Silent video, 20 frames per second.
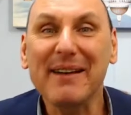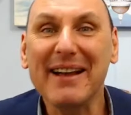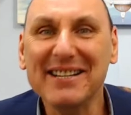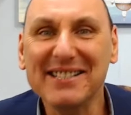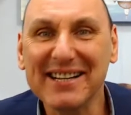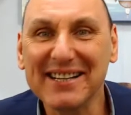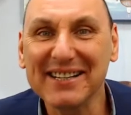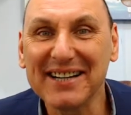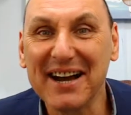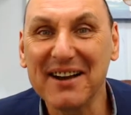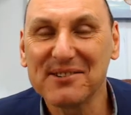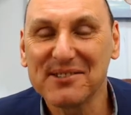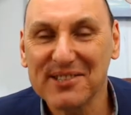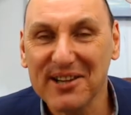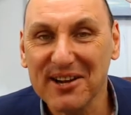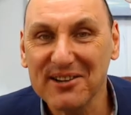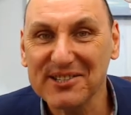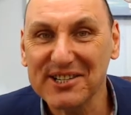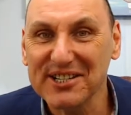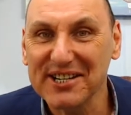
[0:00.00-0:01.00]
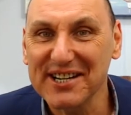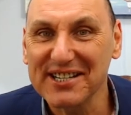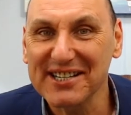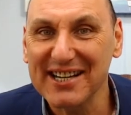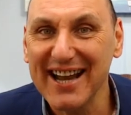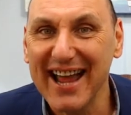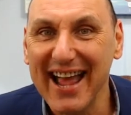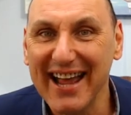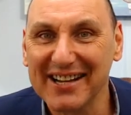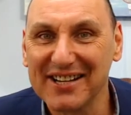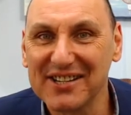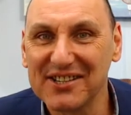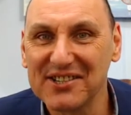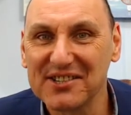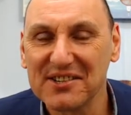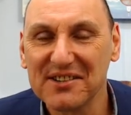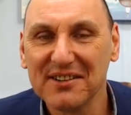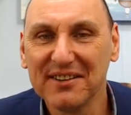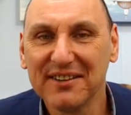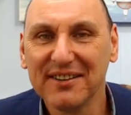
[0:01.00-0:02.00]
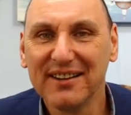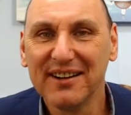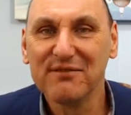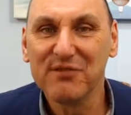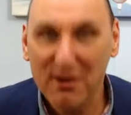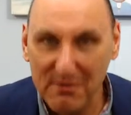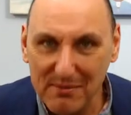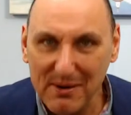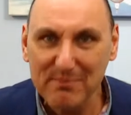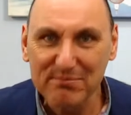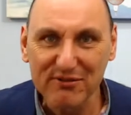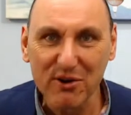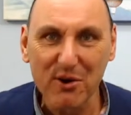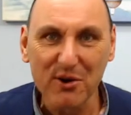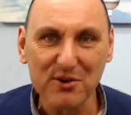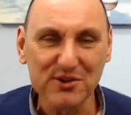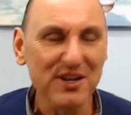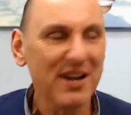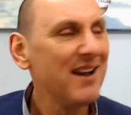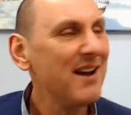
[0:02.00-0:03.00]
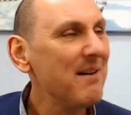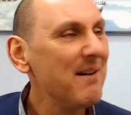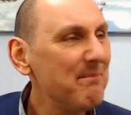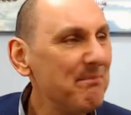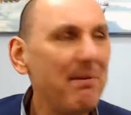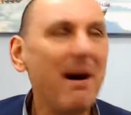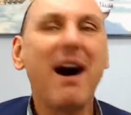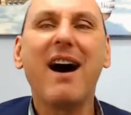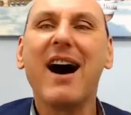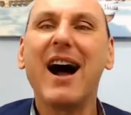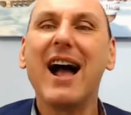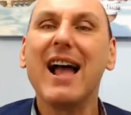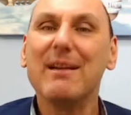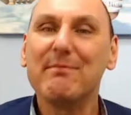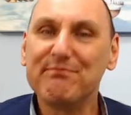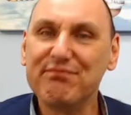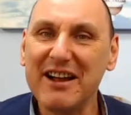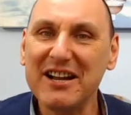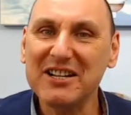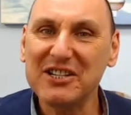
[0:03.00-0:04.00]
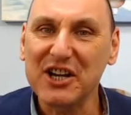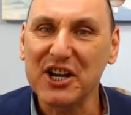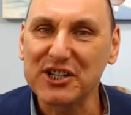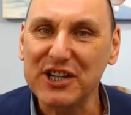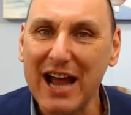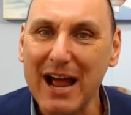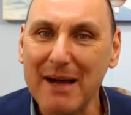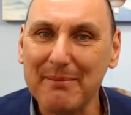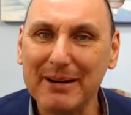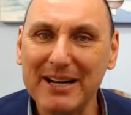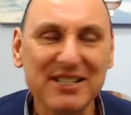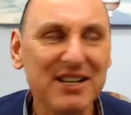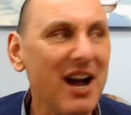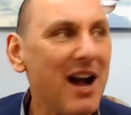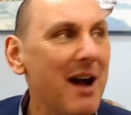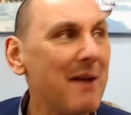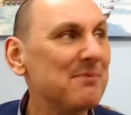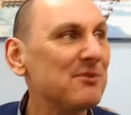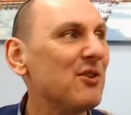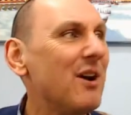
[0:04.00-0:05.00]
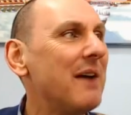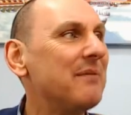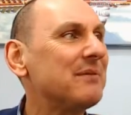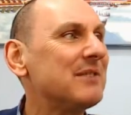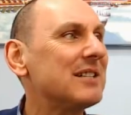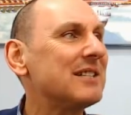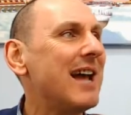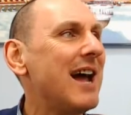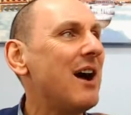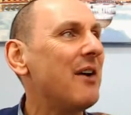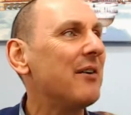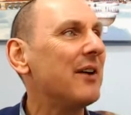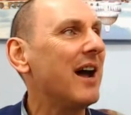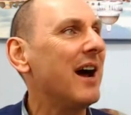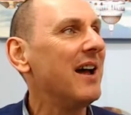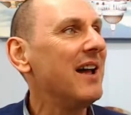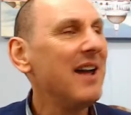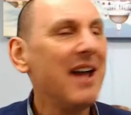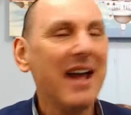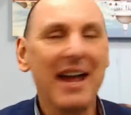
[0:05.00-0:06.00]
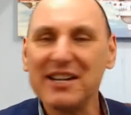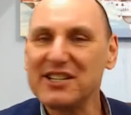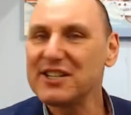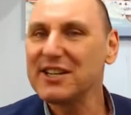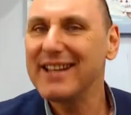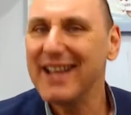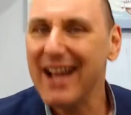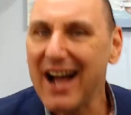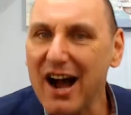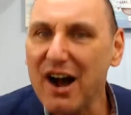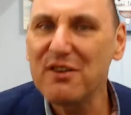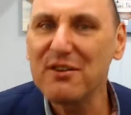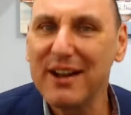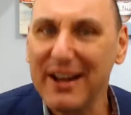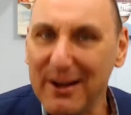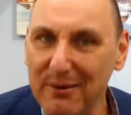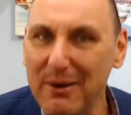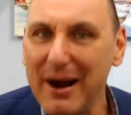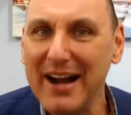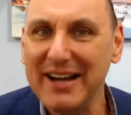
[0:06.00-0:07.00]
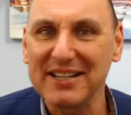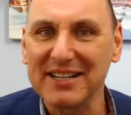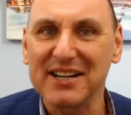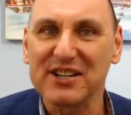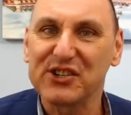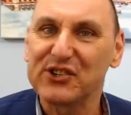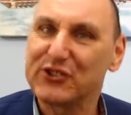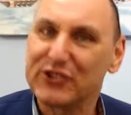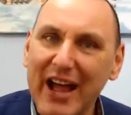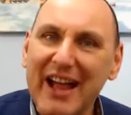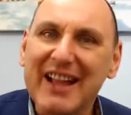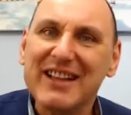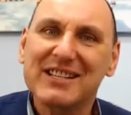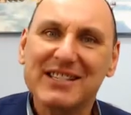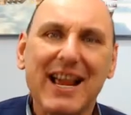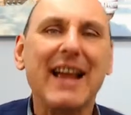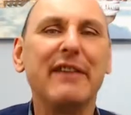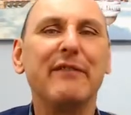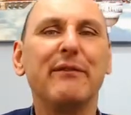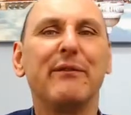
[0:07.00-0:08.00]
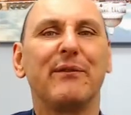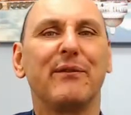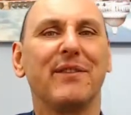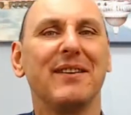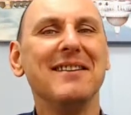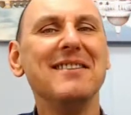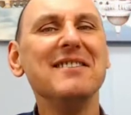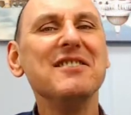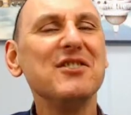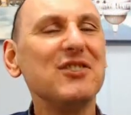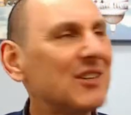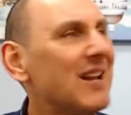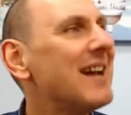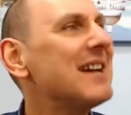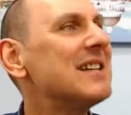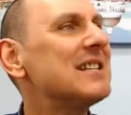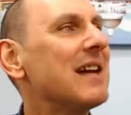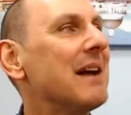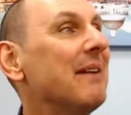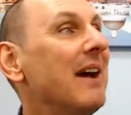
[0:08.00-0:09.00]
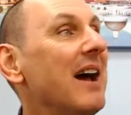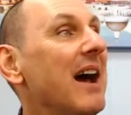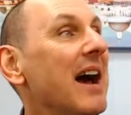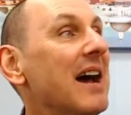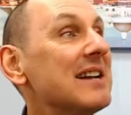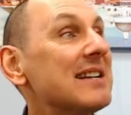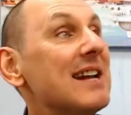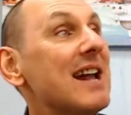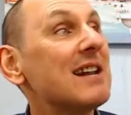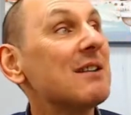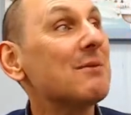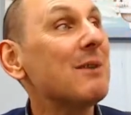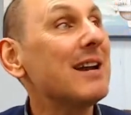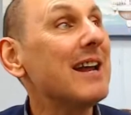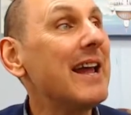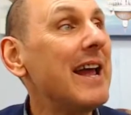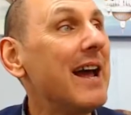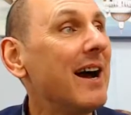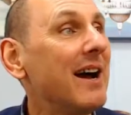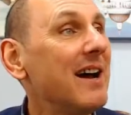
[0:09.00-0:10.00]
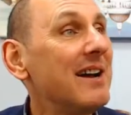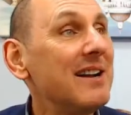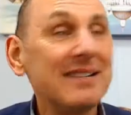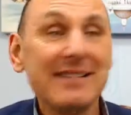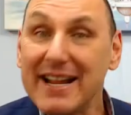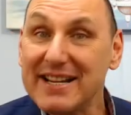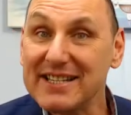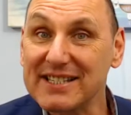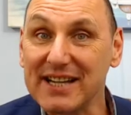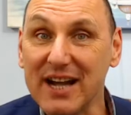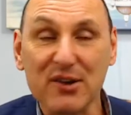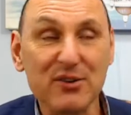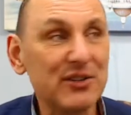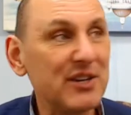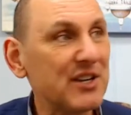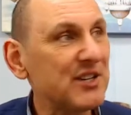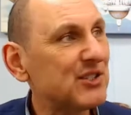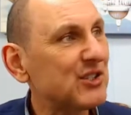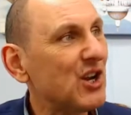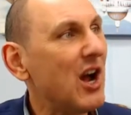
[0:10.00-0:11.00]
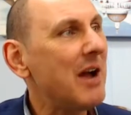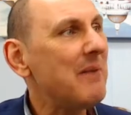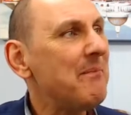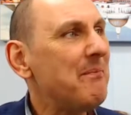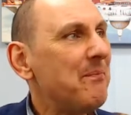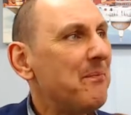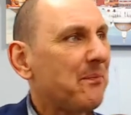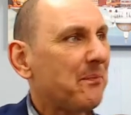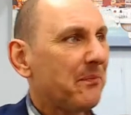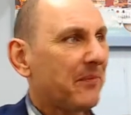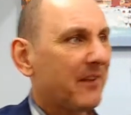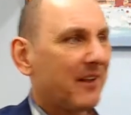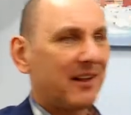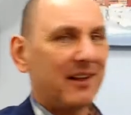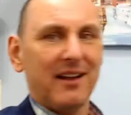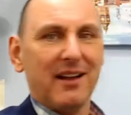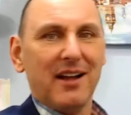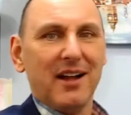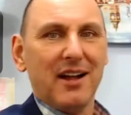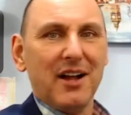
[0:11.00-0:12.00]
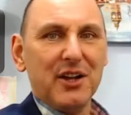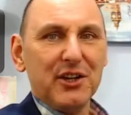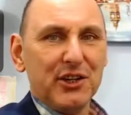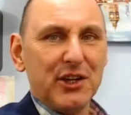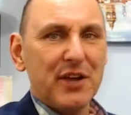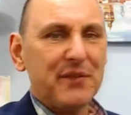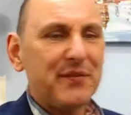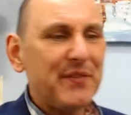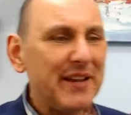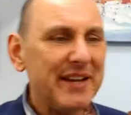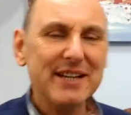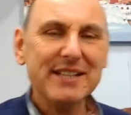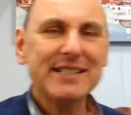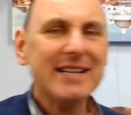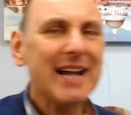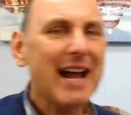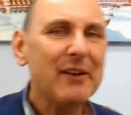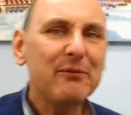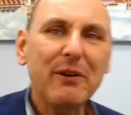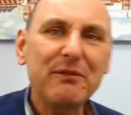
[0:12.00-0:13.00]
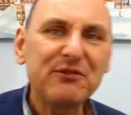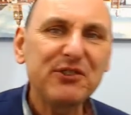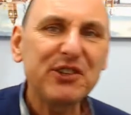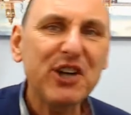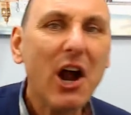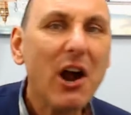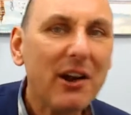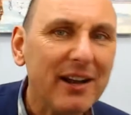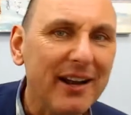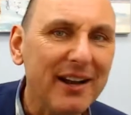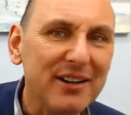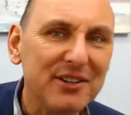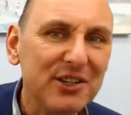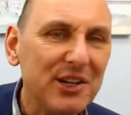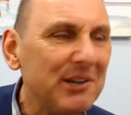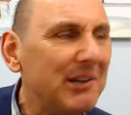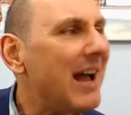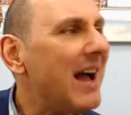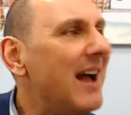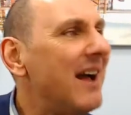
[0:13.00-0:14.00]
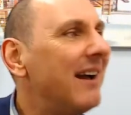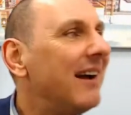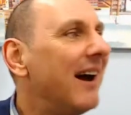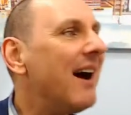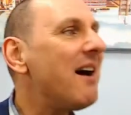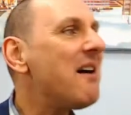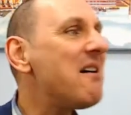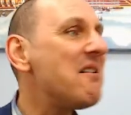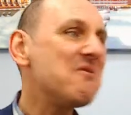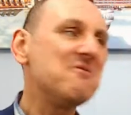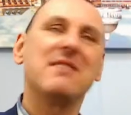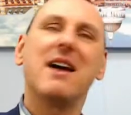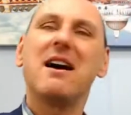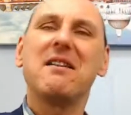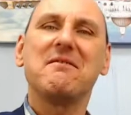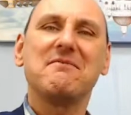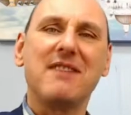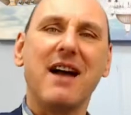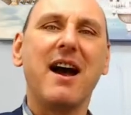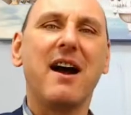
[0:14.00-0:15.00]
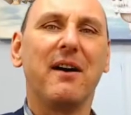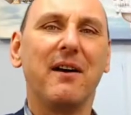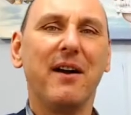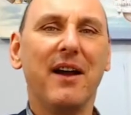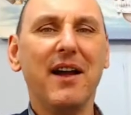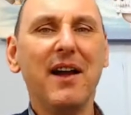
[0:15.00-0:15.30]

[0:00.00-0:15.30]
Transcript: eating those sausages and eggs from abroad. Buy British. How many times do I have to tell you? It's the only way to stay safe. Stay safe. There's another one here. Tesco's this time. You think you're safe with chocolate, do you? Oh, no, no.